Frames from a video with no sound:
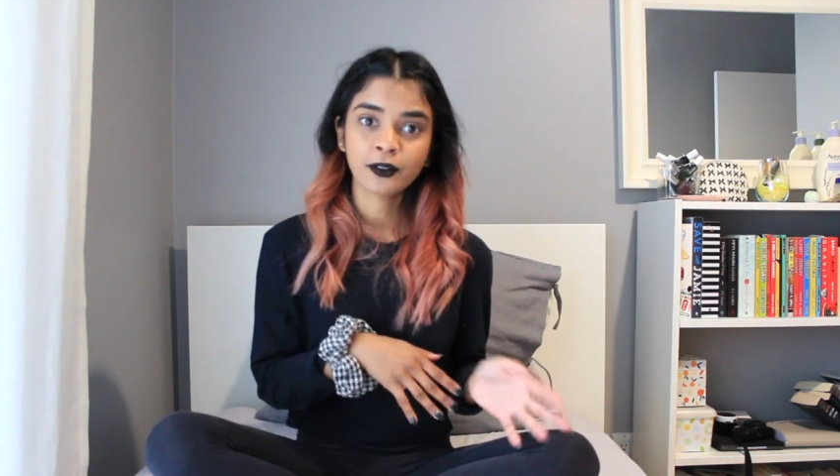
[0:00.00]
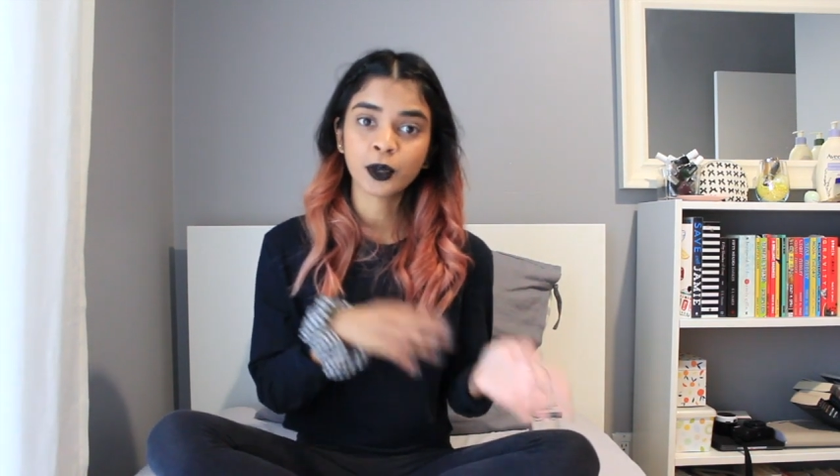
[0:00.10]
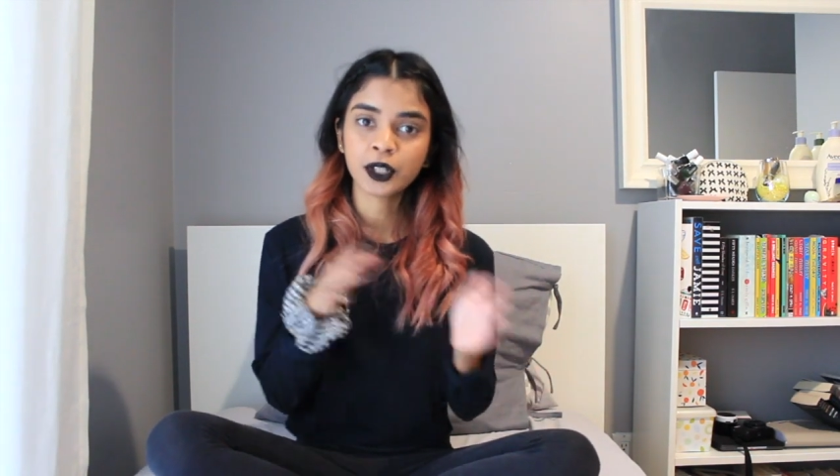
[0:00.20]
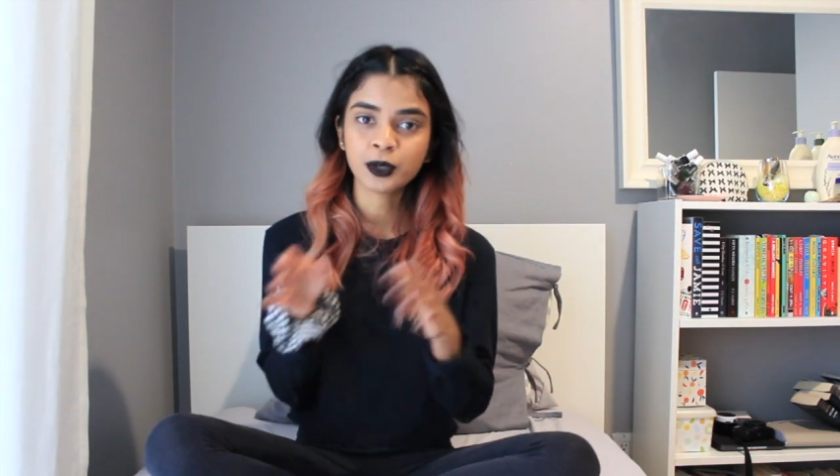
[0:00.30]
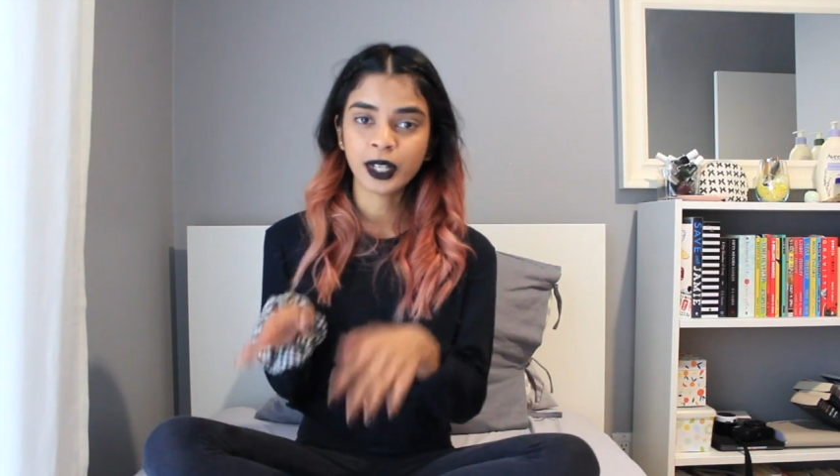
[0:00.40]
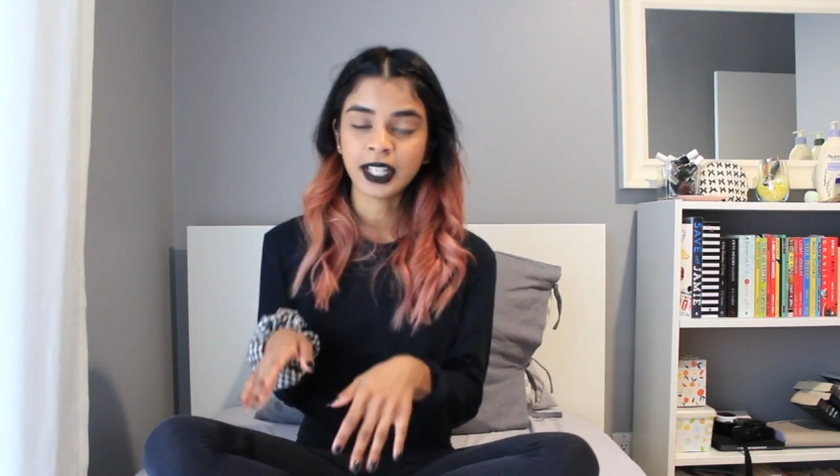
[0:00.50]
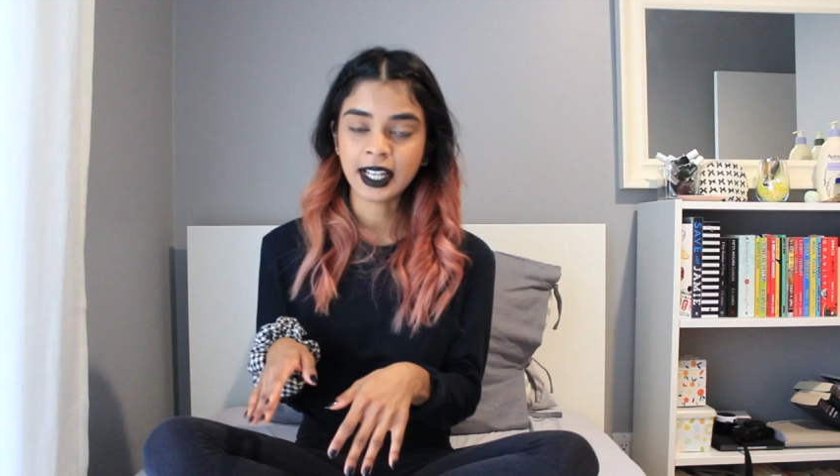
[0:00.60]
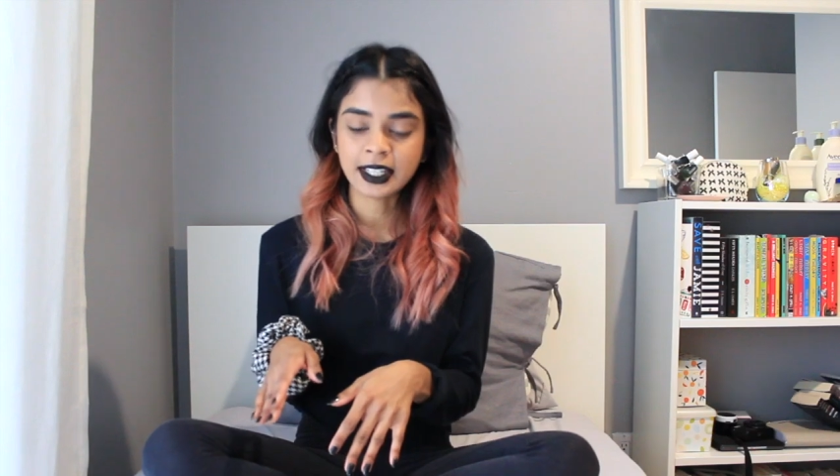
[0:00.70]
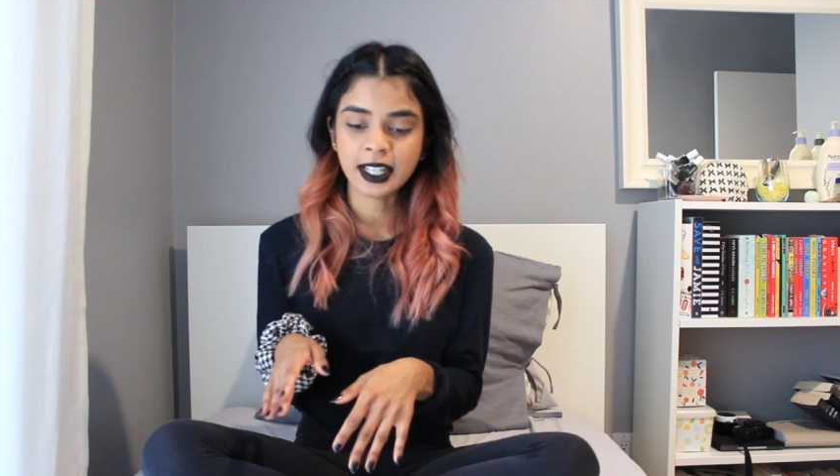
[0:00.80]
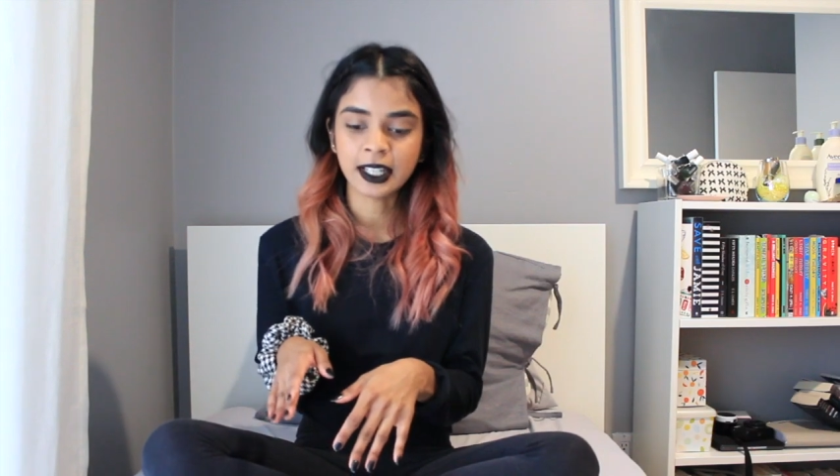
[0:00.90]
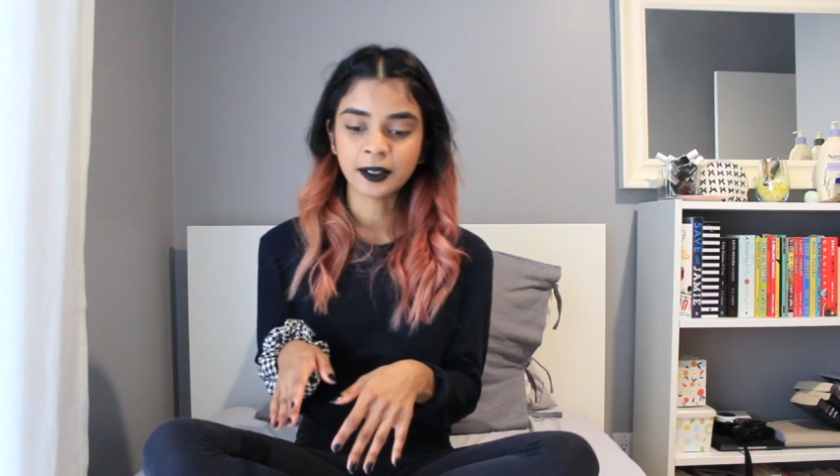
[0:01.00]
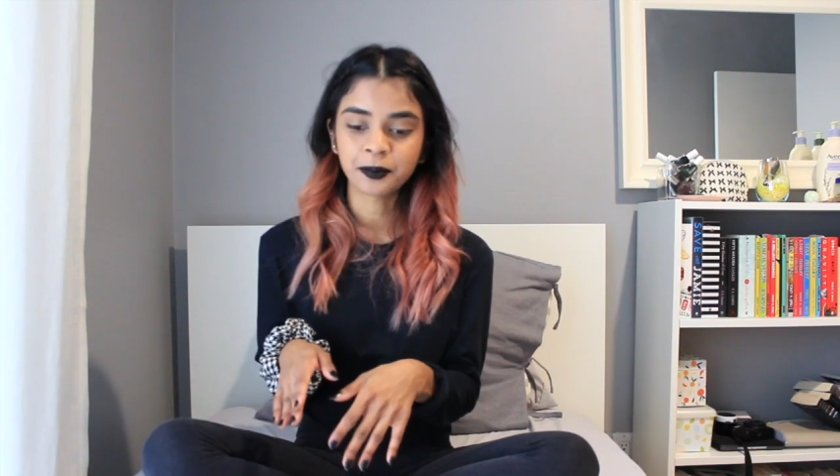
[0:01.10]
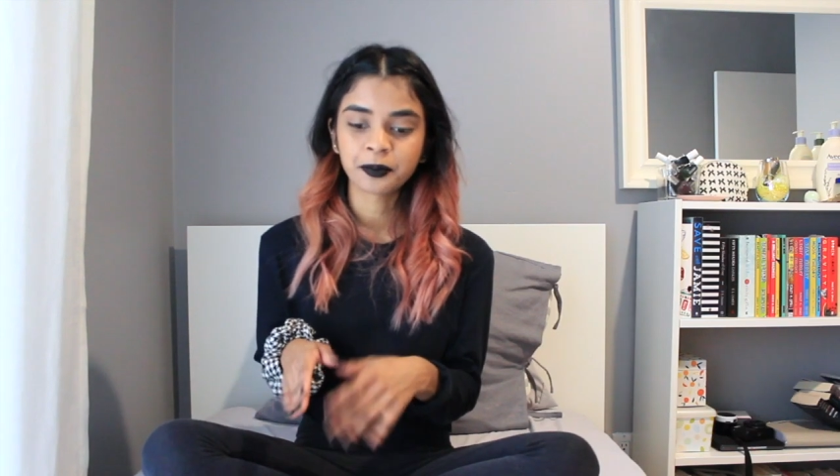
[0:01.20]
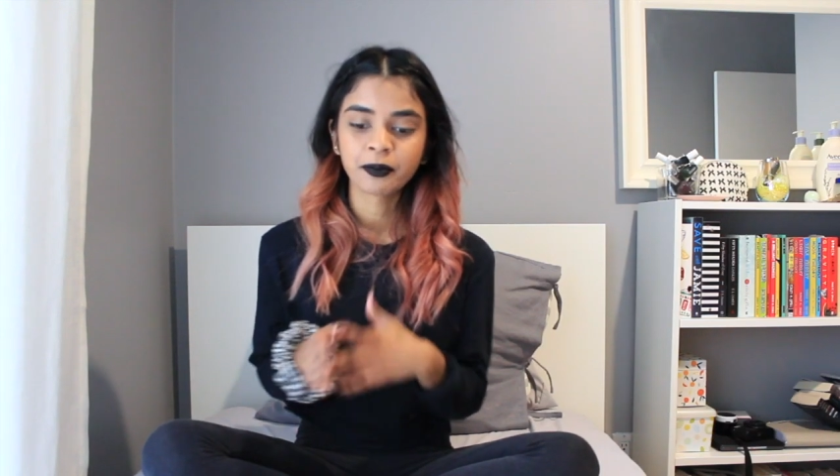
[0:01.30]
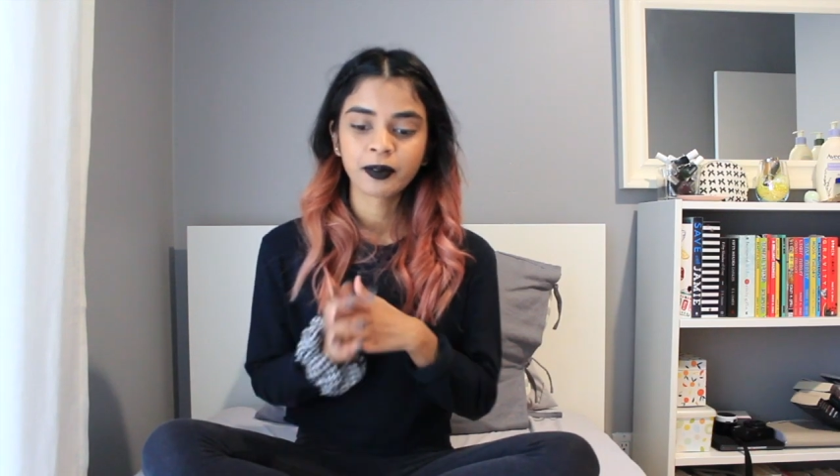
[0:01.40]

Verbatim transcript: for 2019.